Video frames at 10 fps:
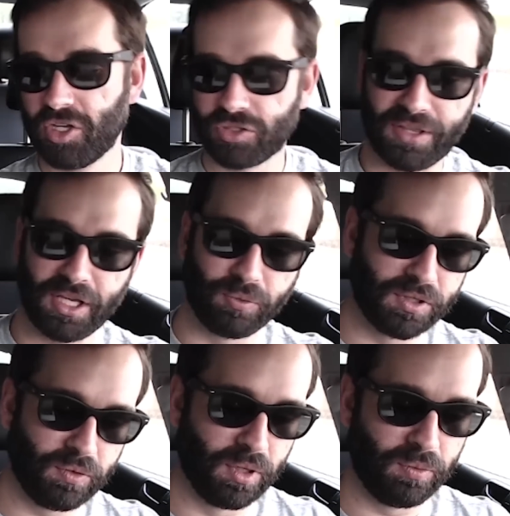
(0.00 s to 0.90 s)
So I think
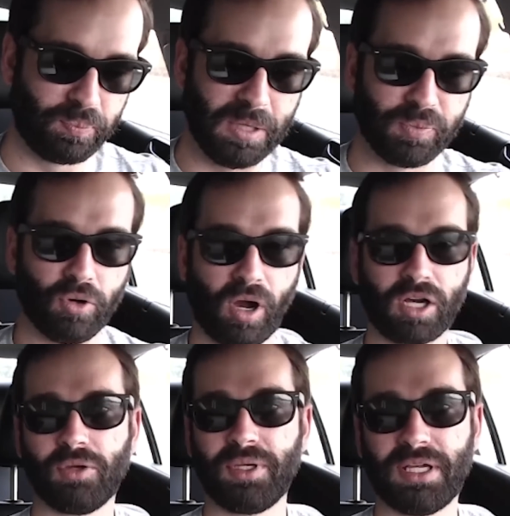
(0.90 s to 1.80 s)
when, when people who
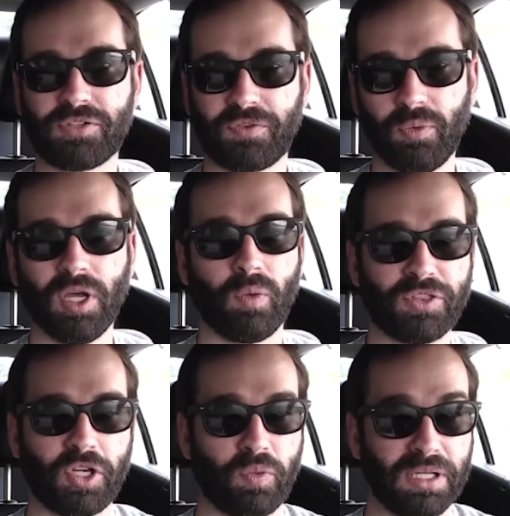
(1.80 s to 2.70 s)
argue against free will,
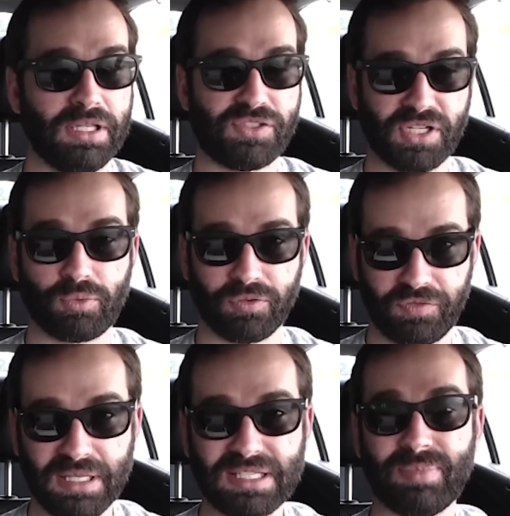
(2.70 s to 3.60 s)
what they're really
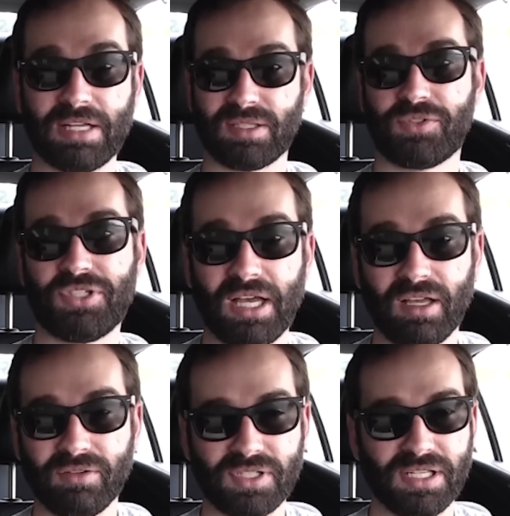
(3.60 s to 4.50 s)
revealing about
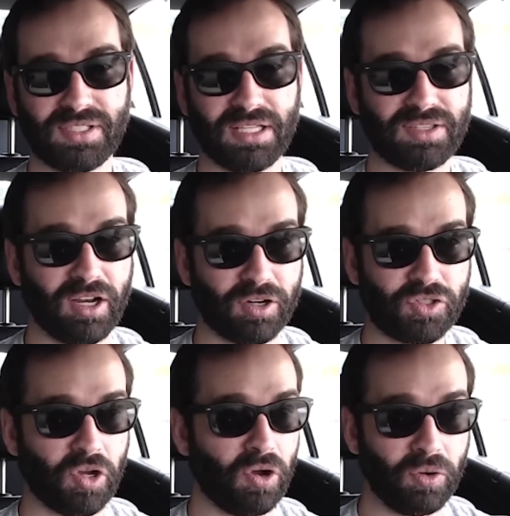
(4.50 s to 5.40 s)
themselves is that they
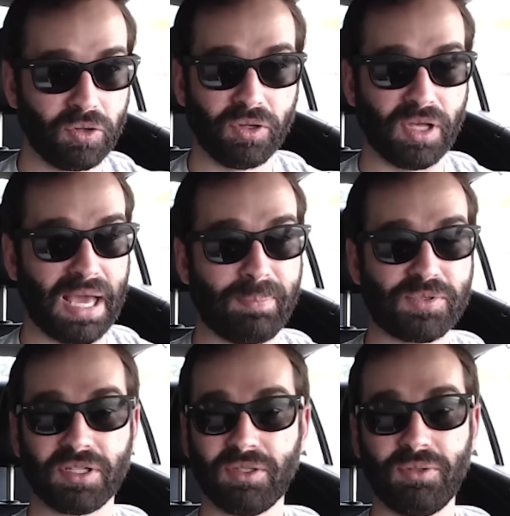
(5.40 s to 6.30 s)
are total,
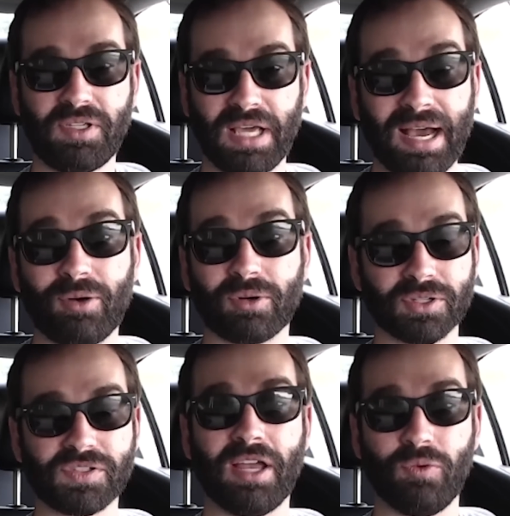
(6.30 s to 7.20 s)
absolute
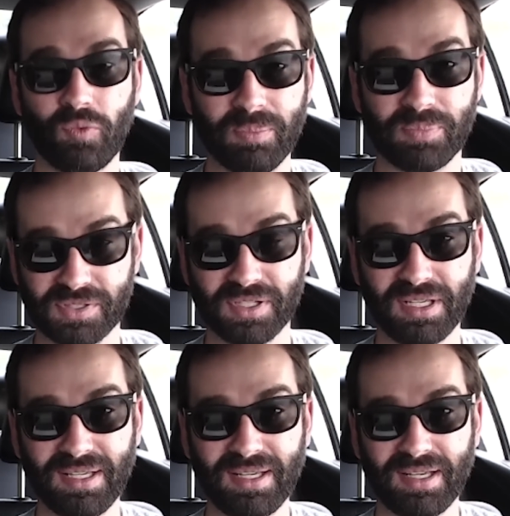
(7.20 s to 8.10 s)
cowards and wimps,
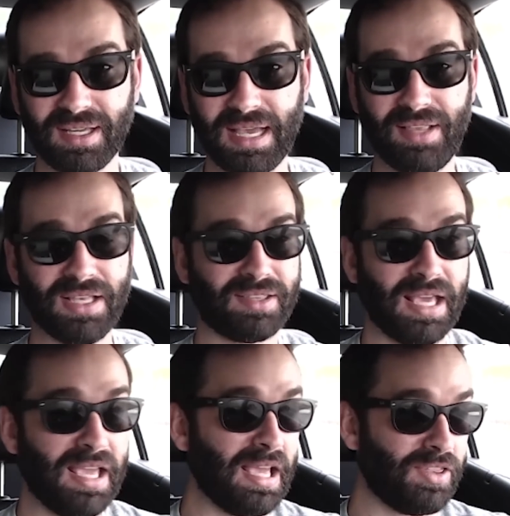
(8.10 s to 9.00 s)
and that
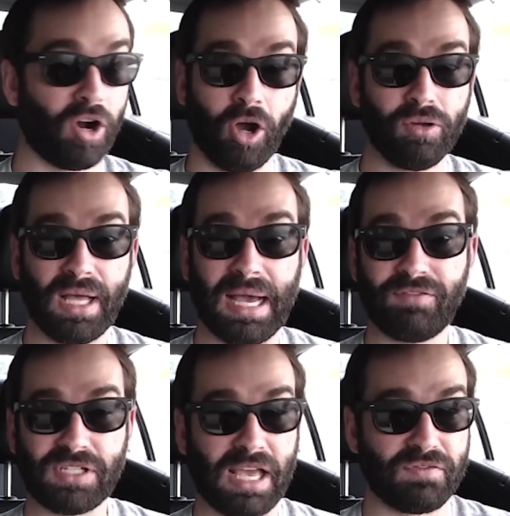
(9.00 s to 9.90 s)
they, in their own
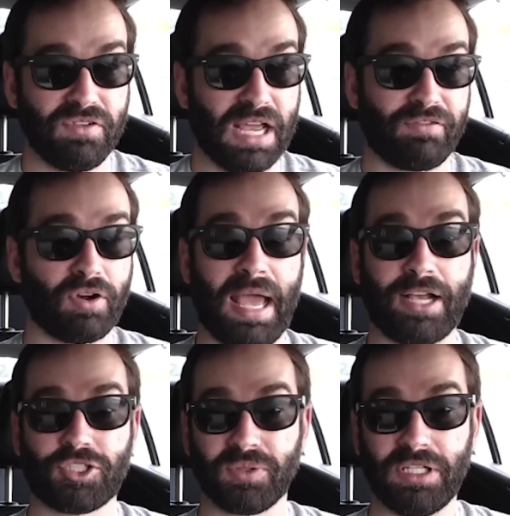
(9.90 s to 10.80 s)
lives, have never
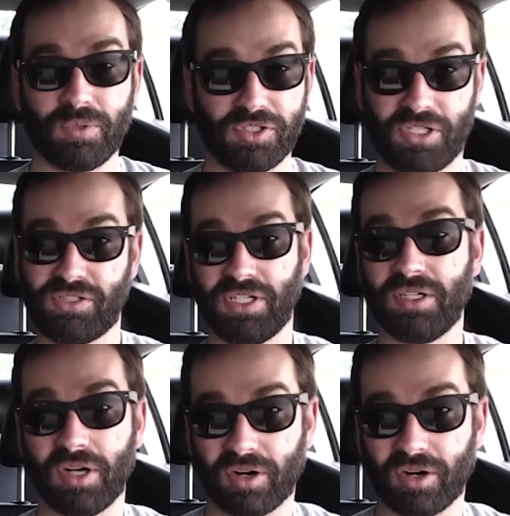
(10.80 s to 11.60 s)
actually resisted an